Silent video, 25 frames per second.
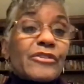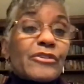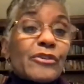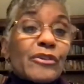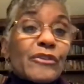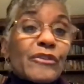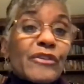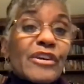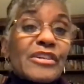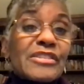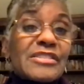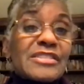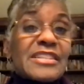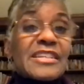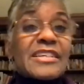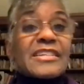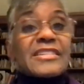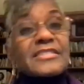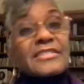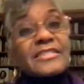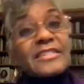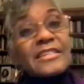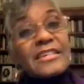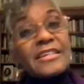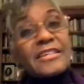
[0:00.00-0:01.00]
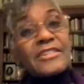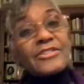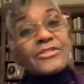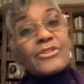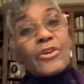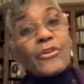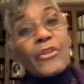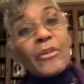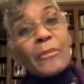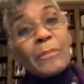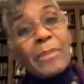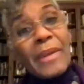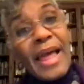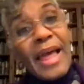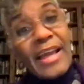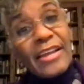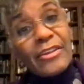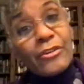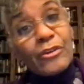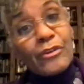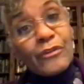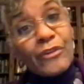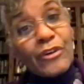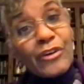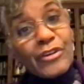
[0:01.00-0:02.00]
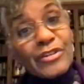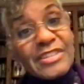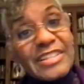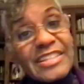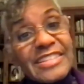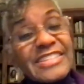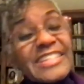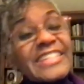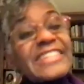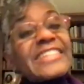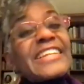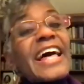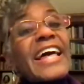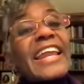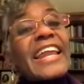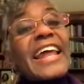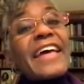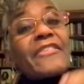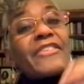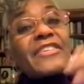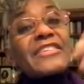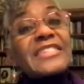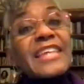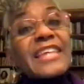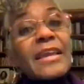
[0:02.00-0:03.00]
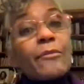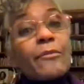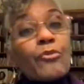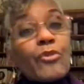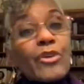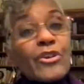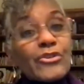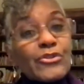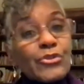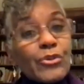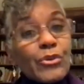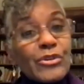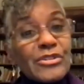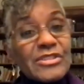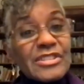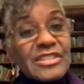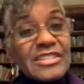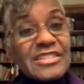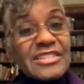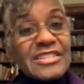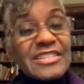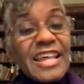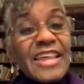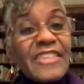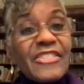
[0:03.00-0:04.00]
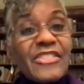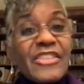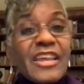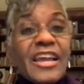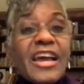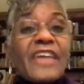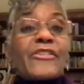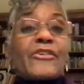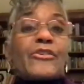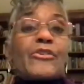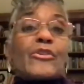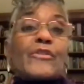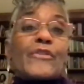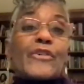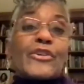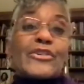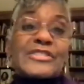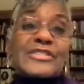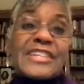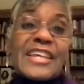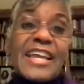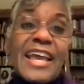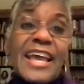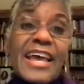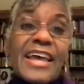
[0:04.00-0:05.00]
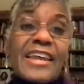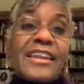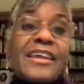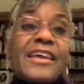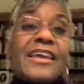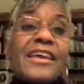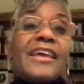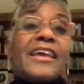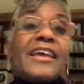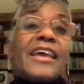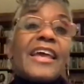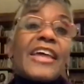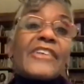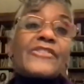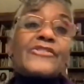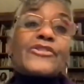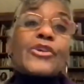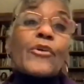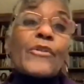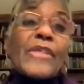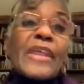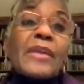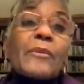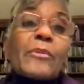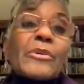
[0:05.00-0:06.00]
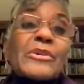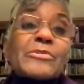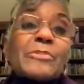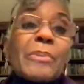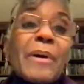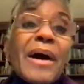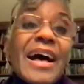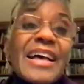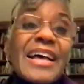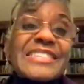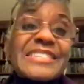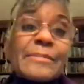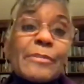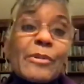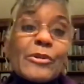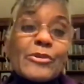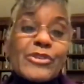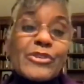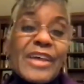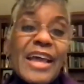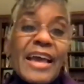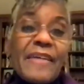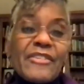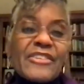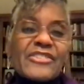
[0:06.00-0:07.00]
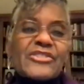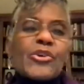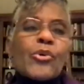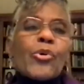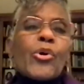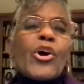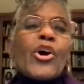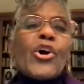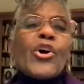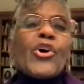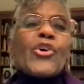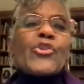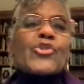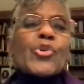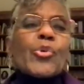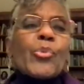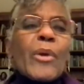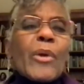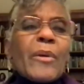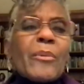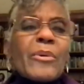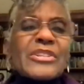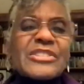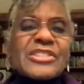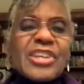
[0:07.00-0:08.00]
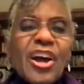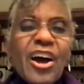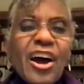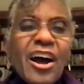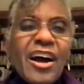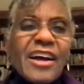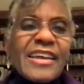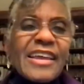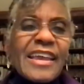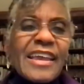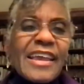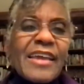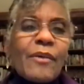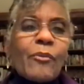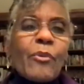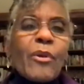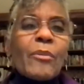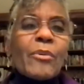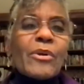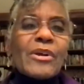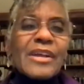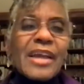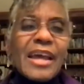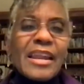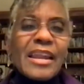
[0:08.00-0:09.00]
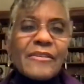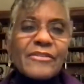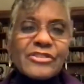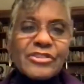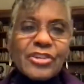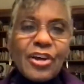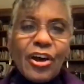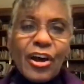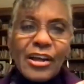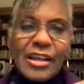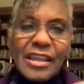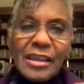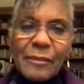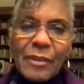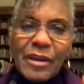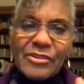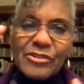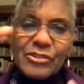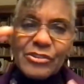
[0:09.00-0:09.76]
universities. So the Black university did not have the same resources that the other university had, and so that it was possible to have it. So we were talking, and we were kind of talking about